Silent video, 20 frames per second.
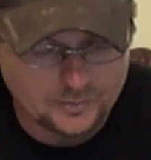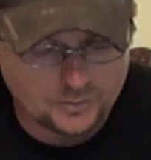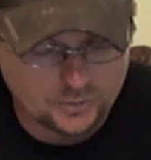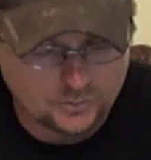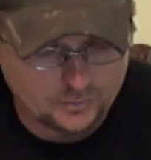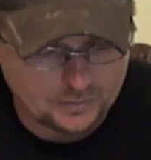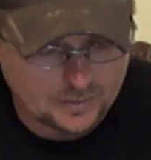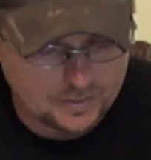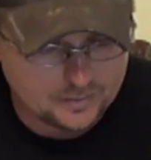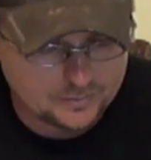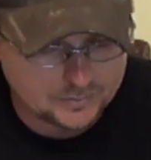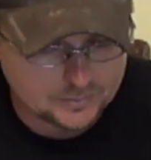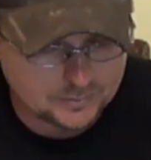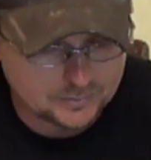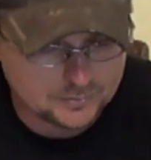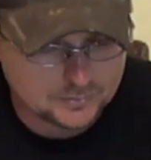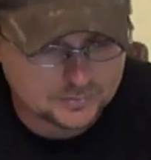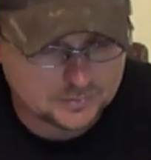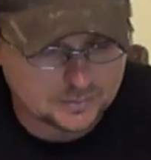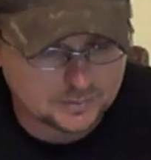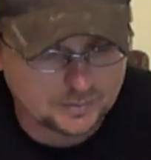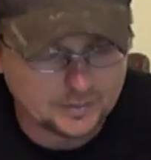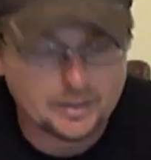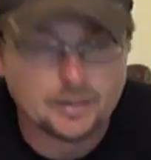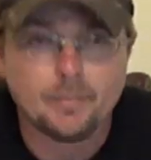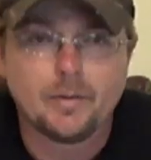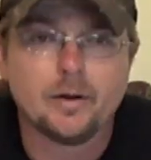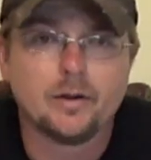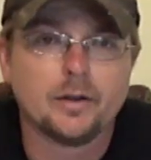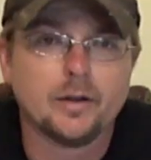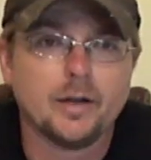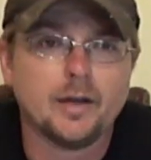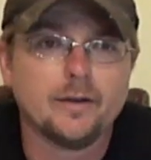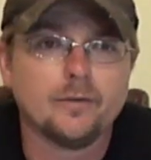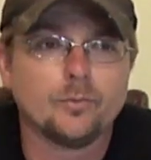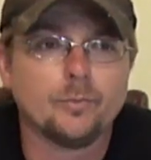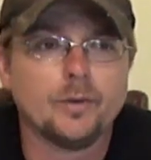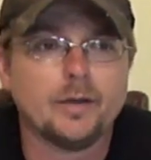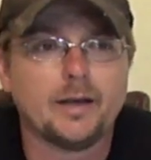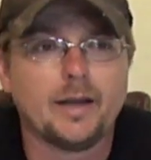2000s, the American
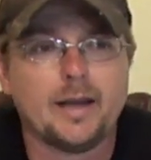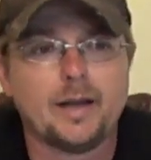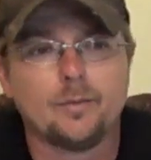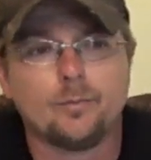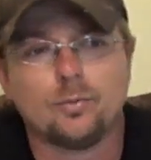government had